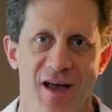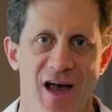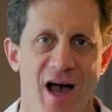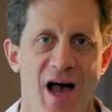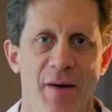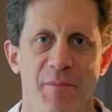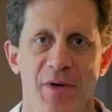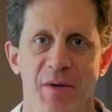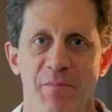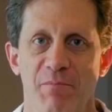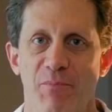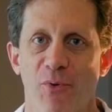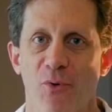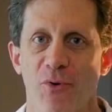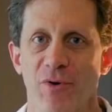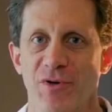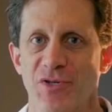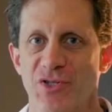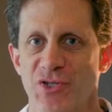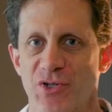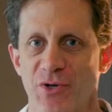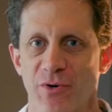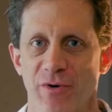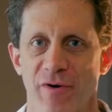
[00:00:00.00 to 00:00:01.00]
I'm a
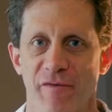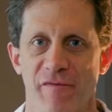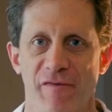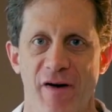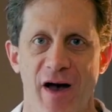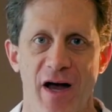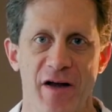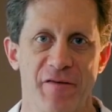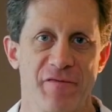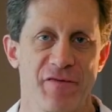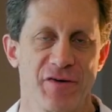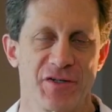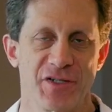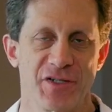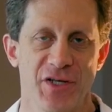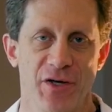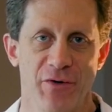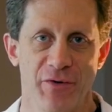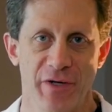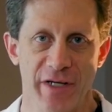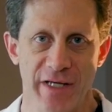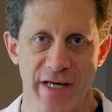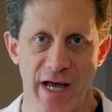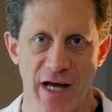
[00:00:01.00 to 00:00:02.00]
board-certified
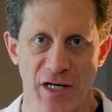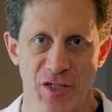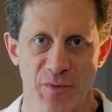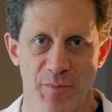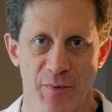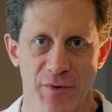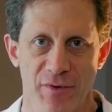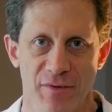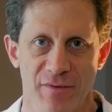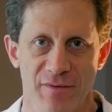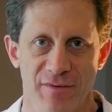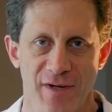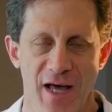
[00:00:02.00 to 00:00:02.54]
fertility expert